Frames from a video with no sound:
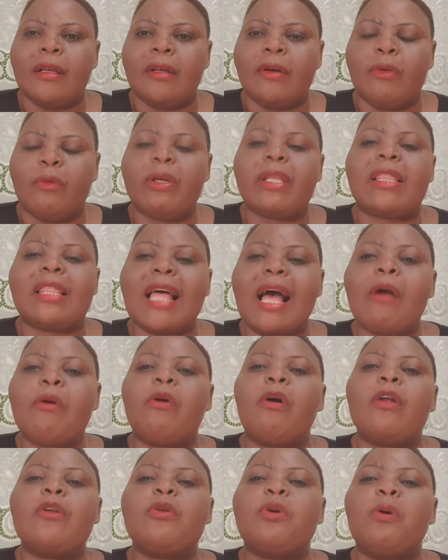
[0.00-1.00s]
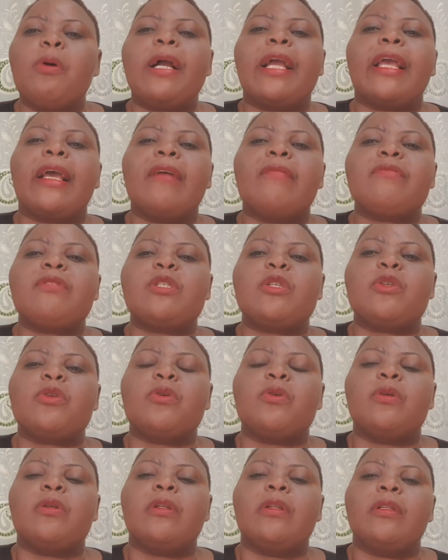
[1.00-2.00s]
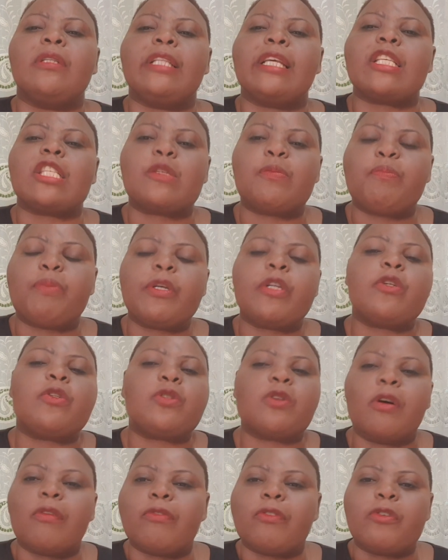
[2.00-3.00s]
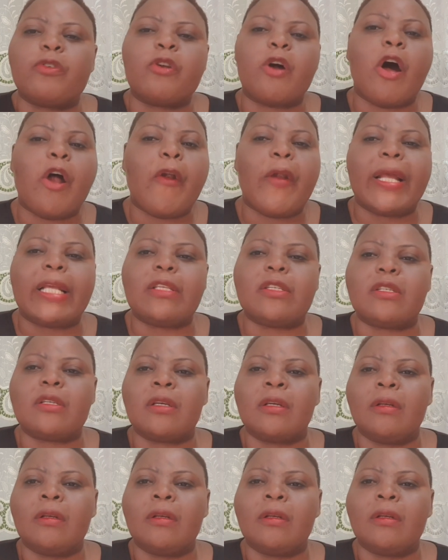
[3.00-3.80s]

We thank God who gives you the spirit of knowledge